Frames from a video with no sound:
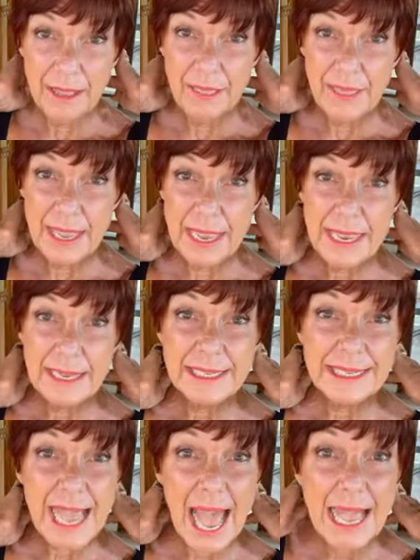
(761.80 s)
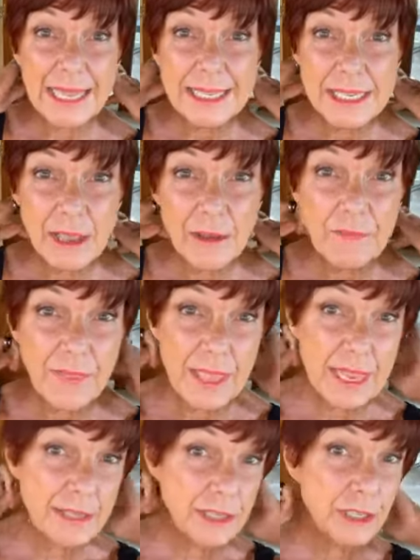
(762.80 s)
the sides of
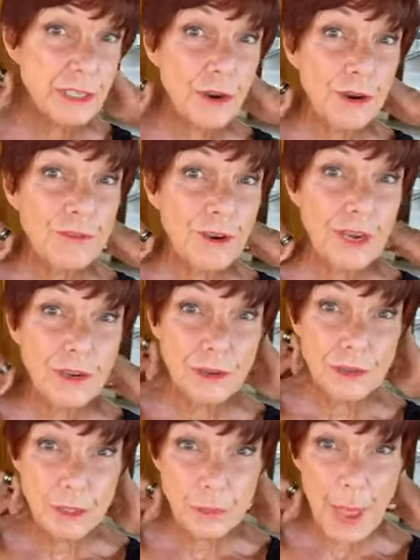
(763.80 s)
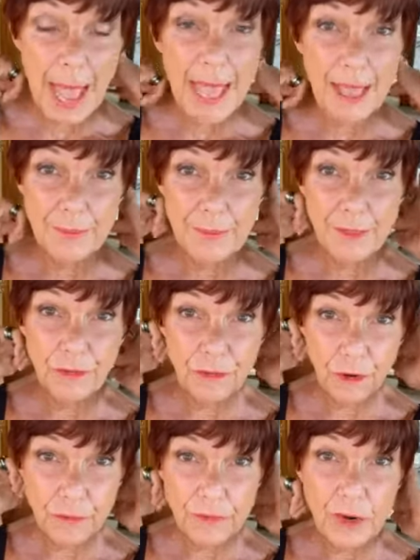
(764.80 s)
the cervical spine, the
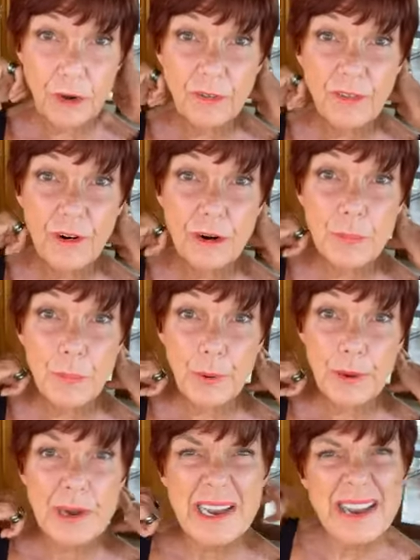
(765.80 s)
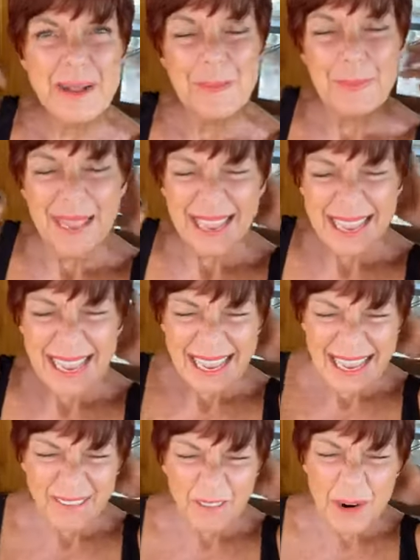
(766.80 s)
cervical vertebra.
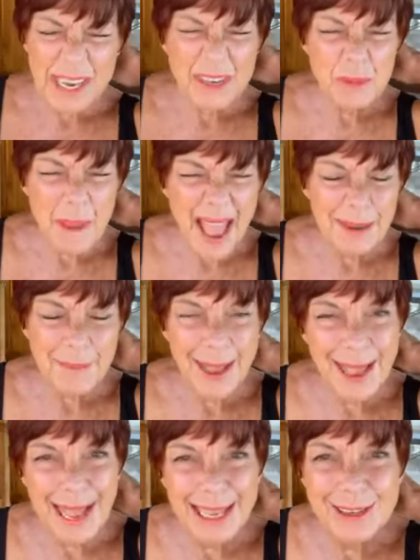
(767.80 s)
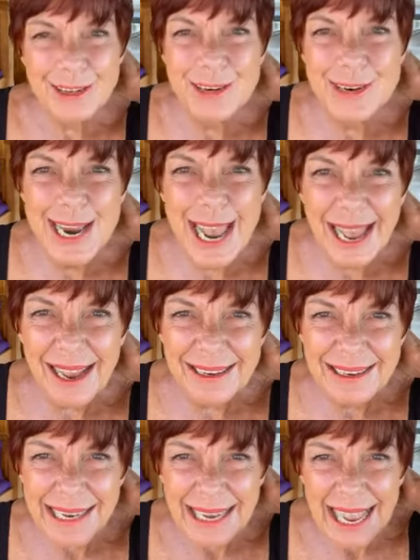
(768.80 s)
Reach back behind your neck
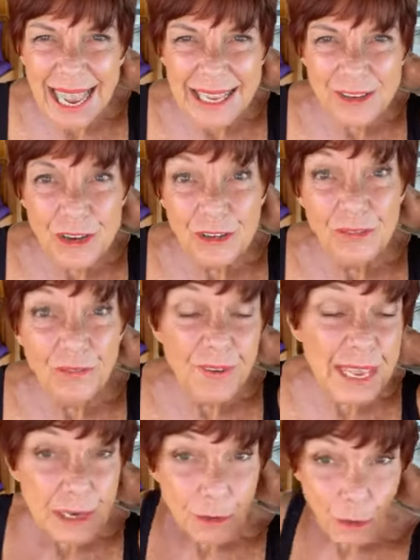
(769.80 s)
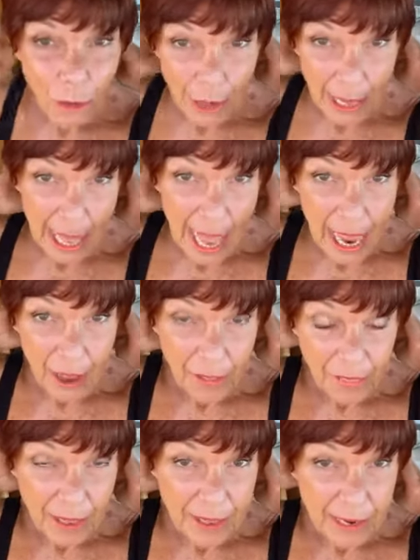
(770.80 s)
and just feel how
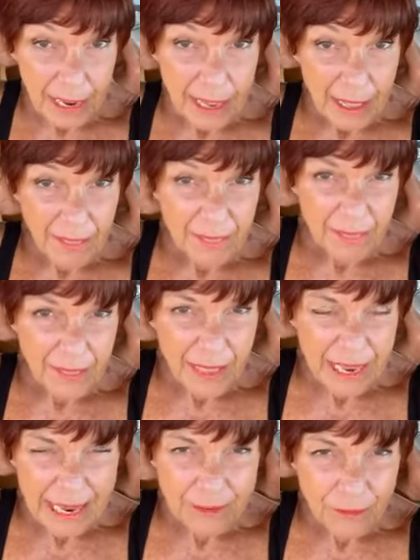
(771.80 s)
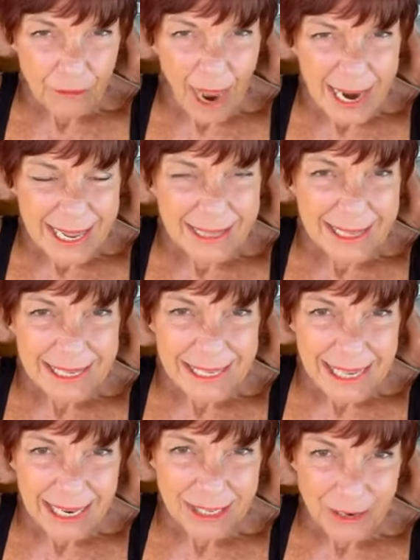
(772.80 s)
that right in the
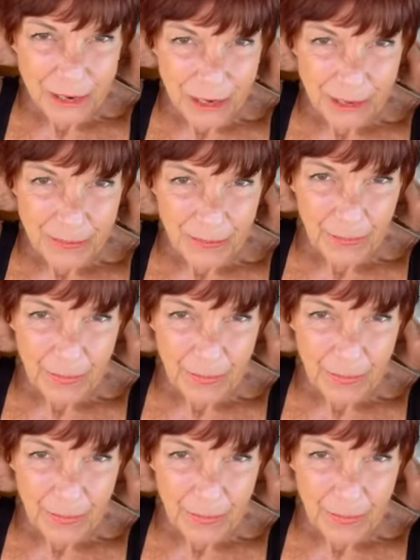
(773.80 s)
center